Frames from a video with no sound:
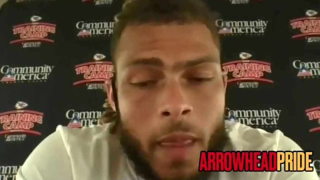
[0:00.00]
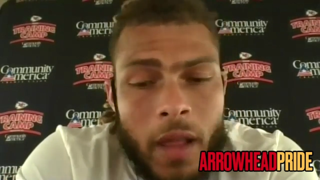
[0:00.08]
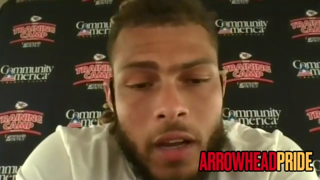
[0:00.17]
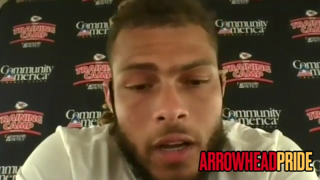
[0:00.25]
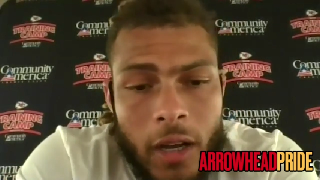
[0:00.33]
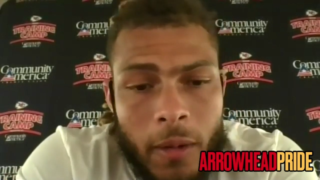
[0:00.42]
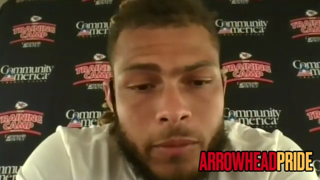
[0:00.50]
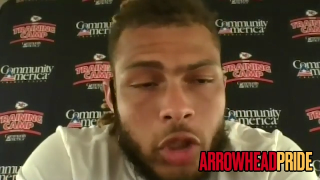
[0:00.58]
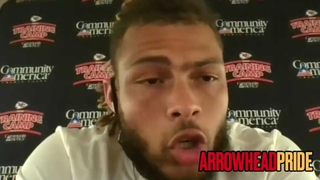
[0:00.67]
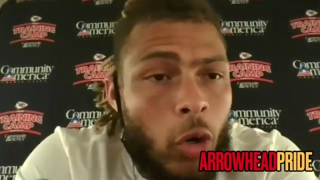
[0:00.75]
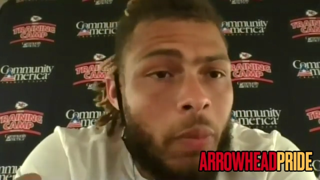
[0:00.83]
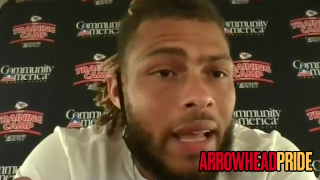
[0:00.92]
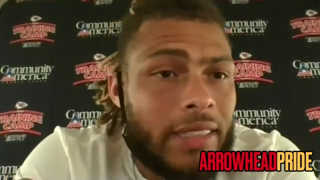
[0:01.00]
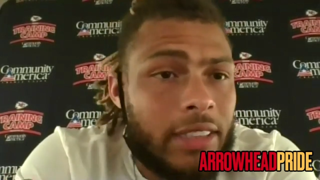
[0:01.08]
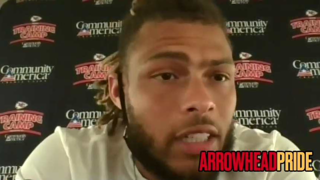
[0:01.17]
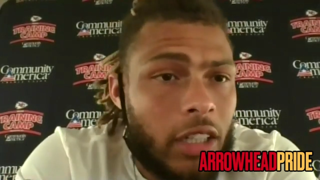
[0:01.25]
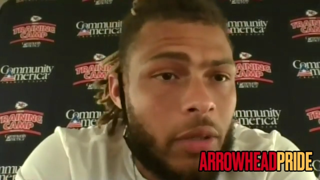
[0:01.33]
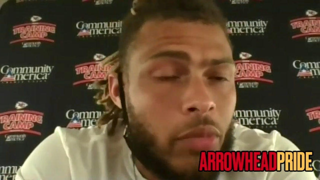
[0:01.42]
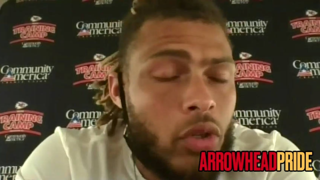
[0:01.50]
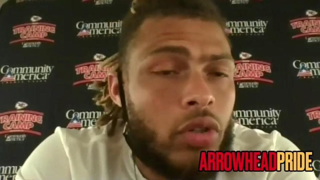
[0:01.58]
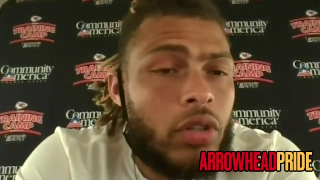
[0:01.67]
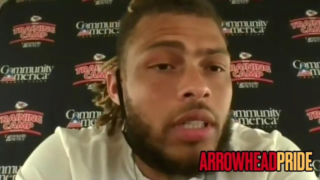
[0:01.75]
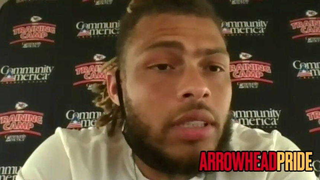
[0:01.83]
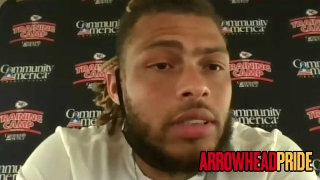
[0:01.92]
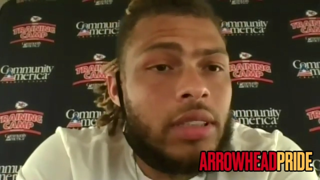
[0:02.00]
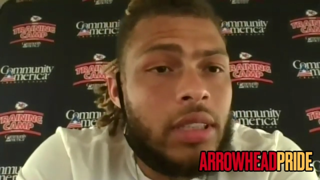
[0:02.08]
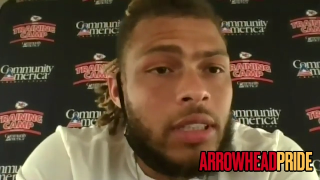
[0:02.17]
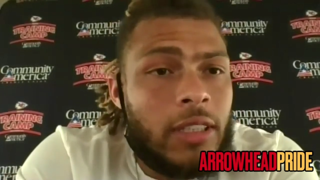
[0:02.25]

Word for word: um, to go back to their communities,